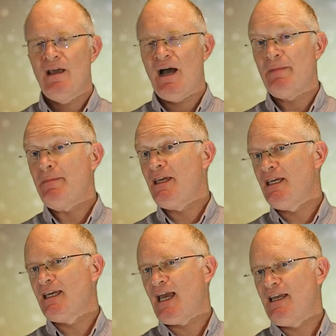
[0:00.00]
And maybe he
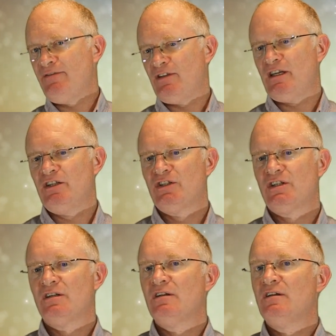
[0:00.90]
gave
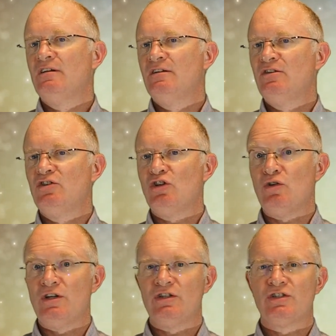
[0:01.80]
this to
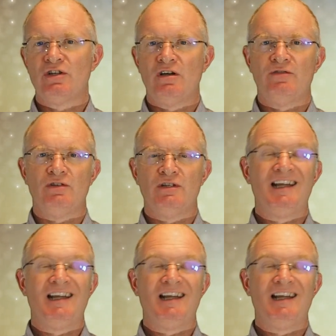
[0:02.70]
his servant.